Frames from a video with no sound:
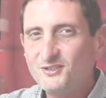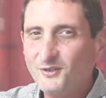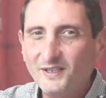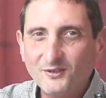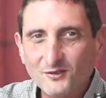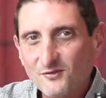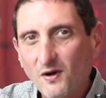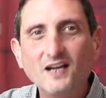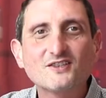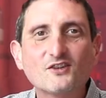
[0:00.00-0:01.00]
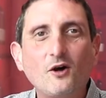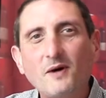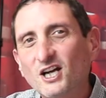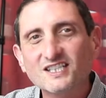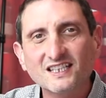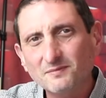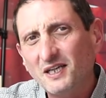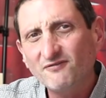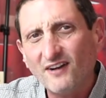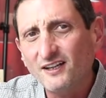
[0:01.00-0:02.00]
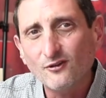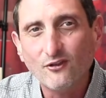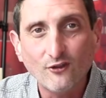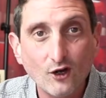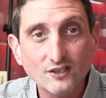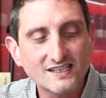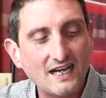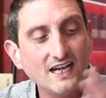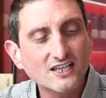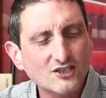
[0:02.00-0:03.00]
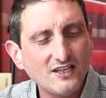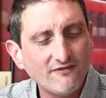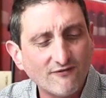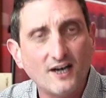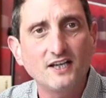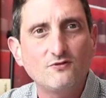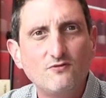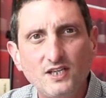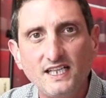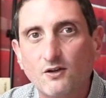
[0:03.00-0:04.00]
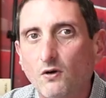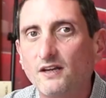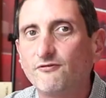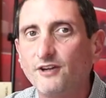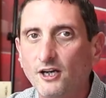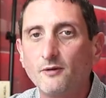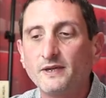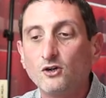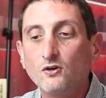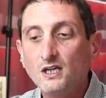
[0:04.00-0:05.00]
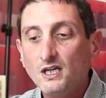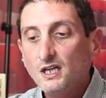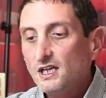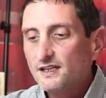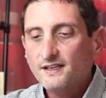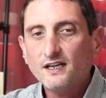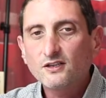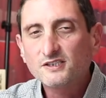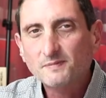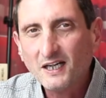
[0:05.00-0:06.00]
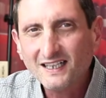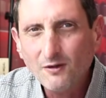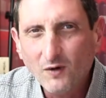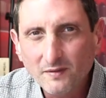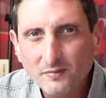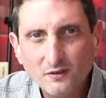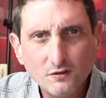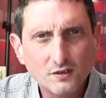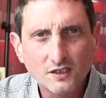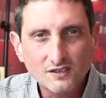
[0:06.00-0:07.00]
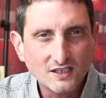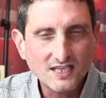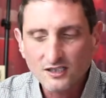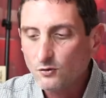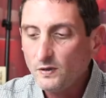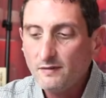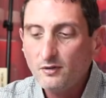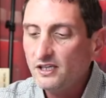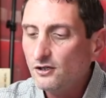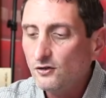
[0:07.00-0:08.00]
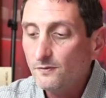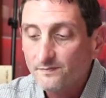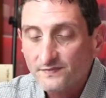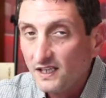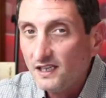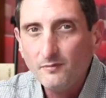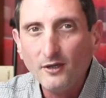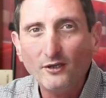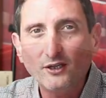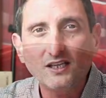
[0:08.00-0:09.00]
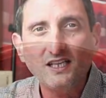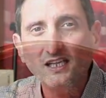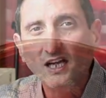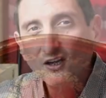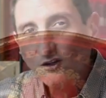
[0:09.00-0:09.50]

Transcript: enjoying those wines so much. As my final thoughts, I actually find really quite phenomenal that a sparkling wine producer such as Louis Bouillot in Burgundy